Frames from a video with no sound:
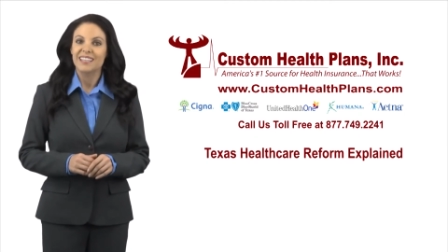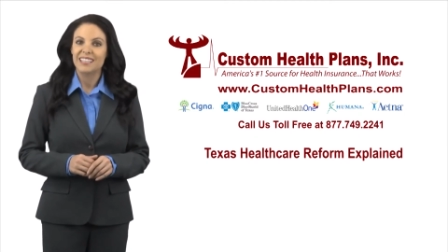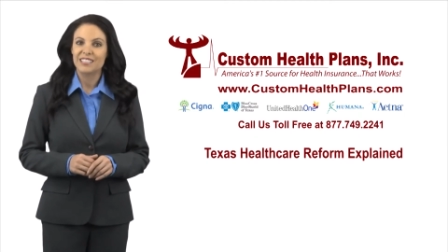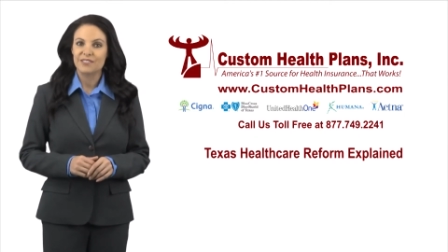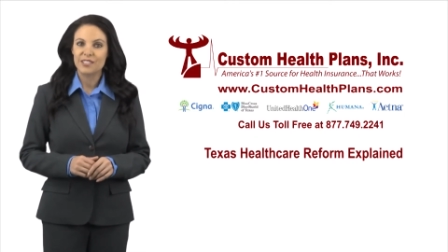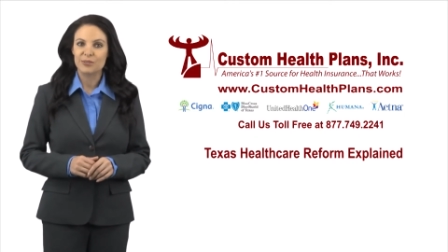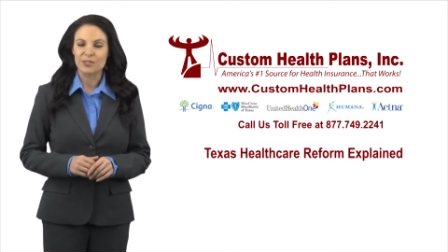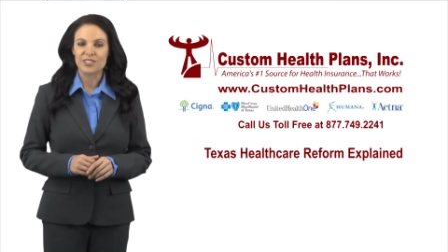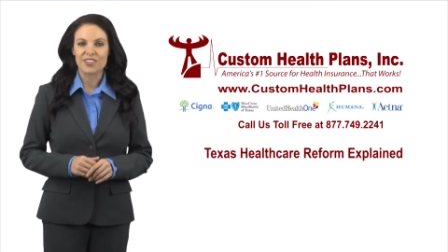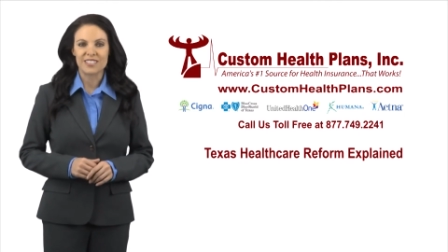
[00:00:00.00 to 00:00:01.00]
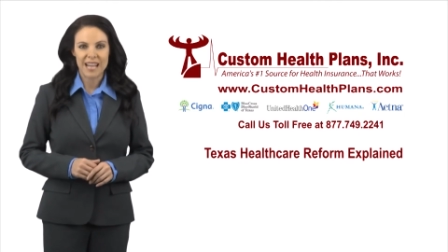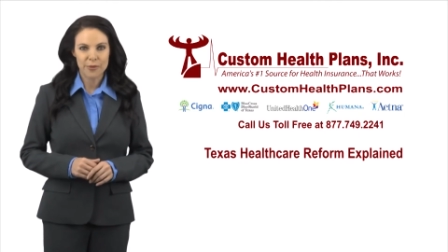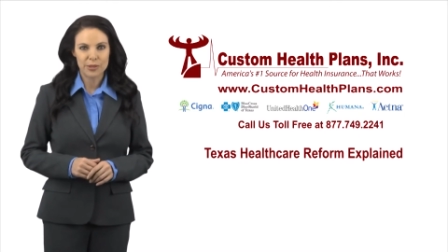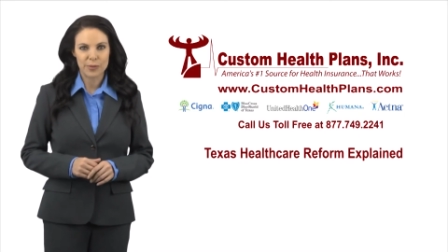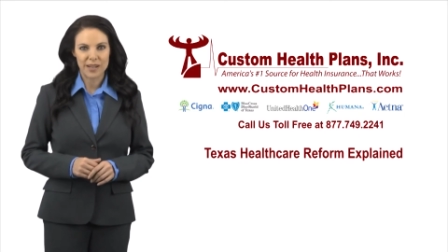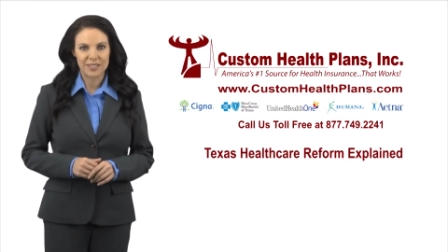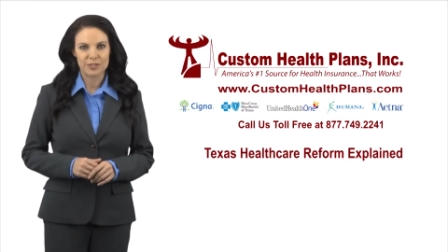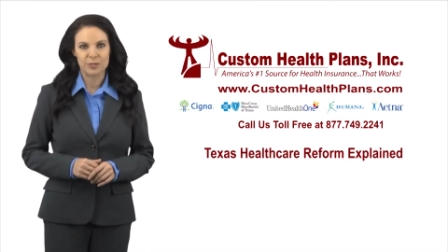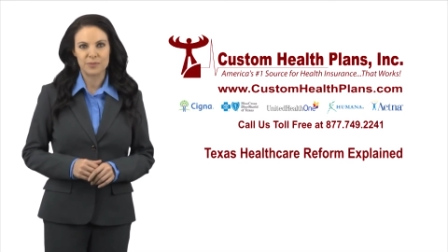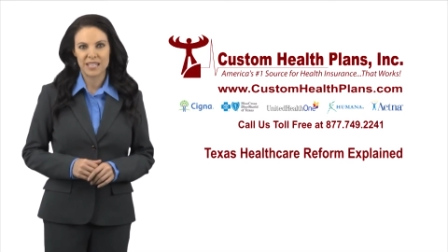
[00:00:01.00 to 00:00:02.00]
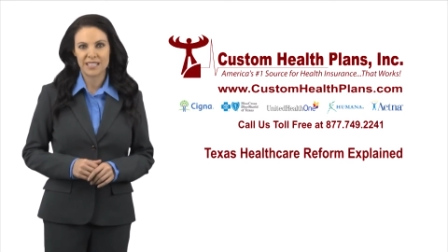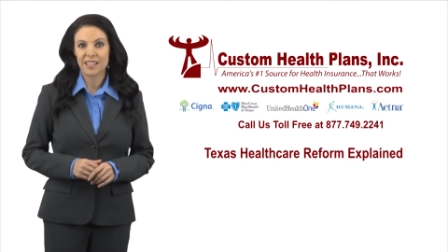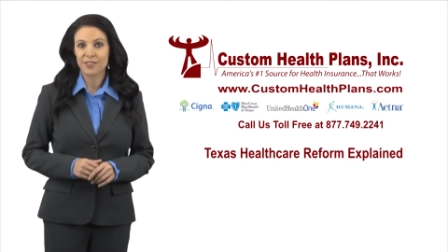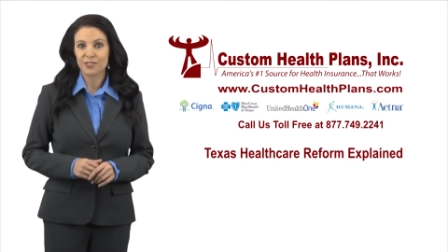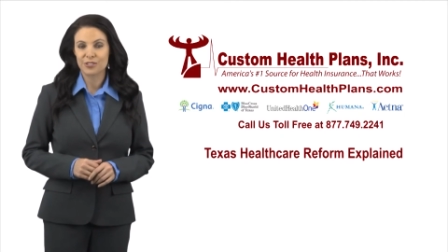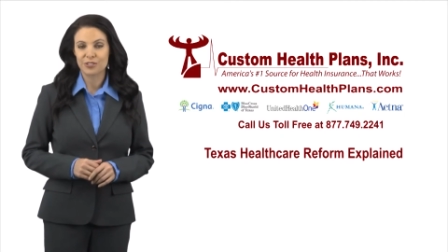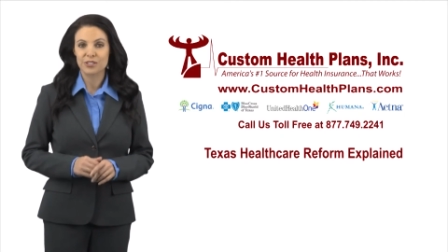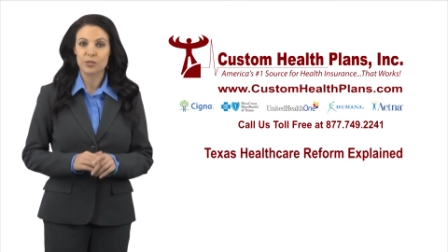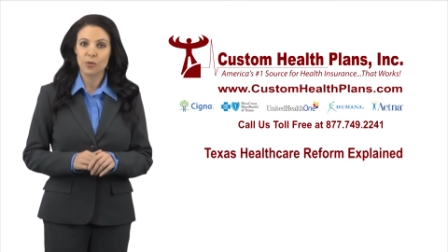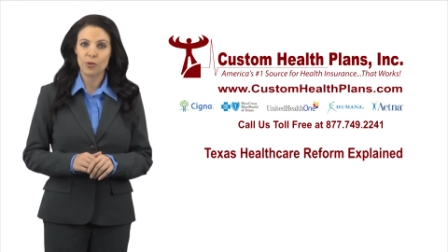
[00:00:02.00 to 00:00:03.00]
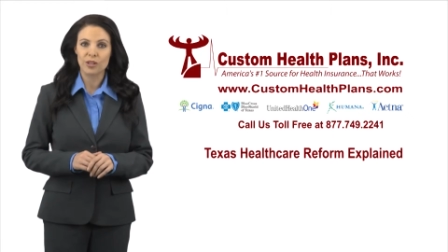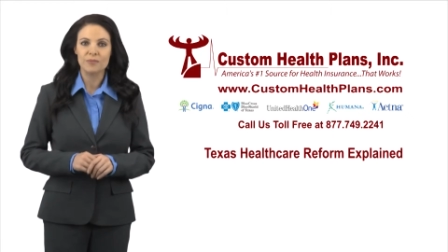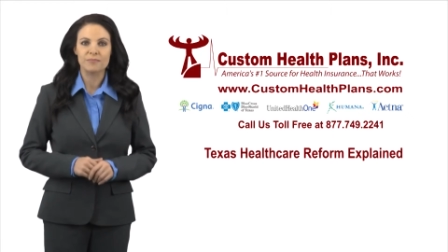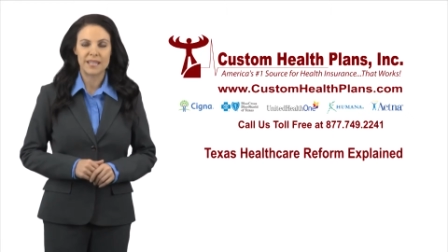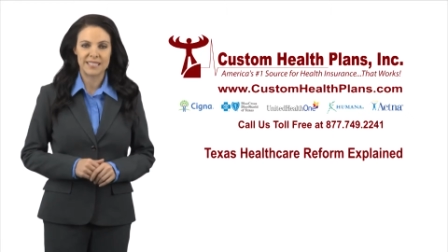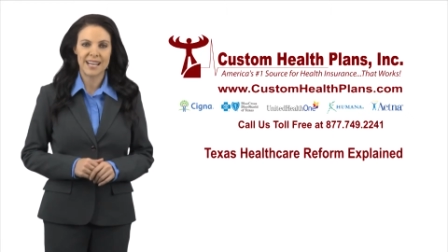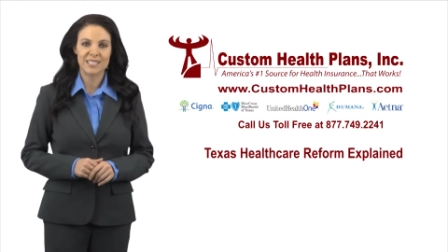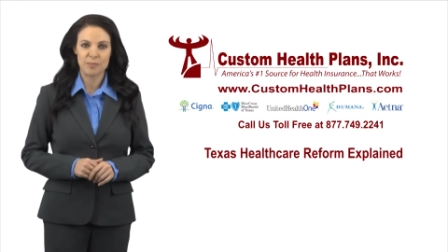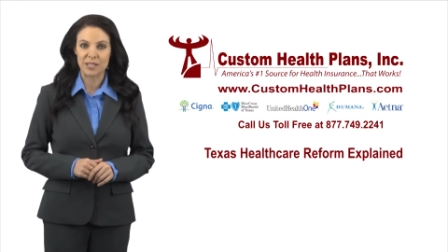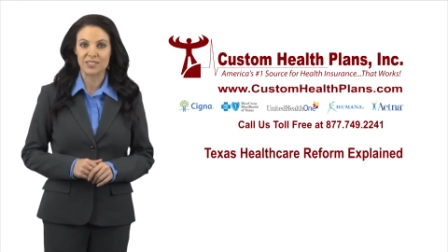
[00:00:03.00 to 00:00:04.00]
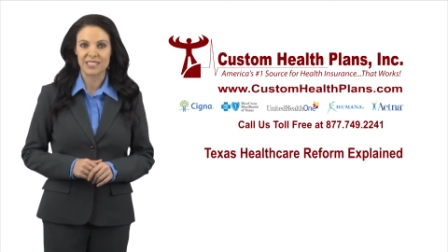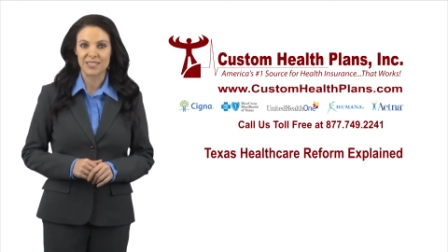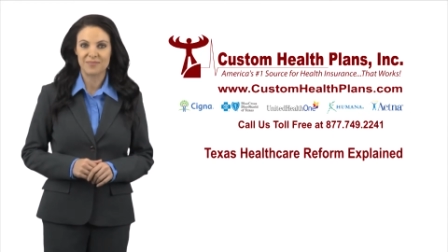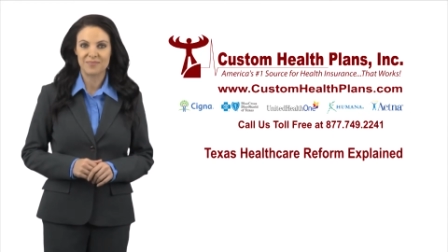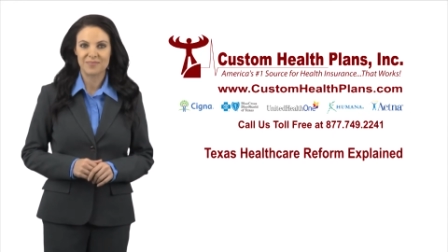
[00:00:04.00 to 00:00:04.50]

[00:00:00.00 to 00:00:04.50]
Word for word: Individuals are now required to obtain health insurance or pay a tax penalty.